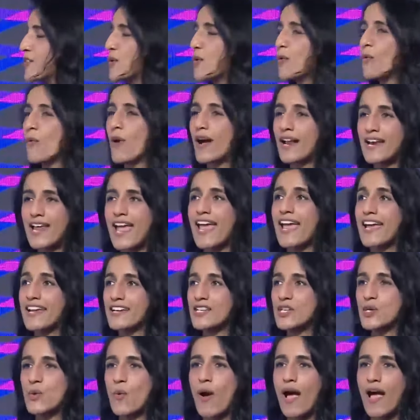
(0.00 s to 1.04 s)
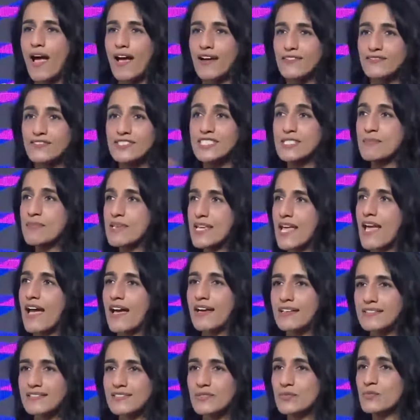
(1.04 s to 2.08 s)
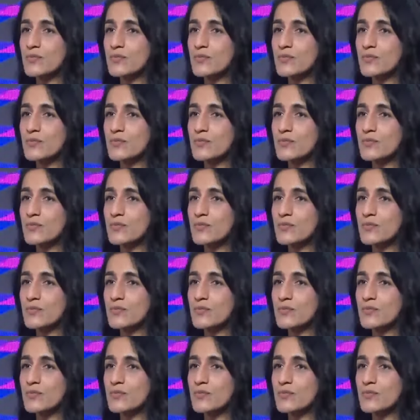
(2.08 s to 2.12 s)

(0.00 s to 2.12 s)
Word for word: the one hand, you have D B S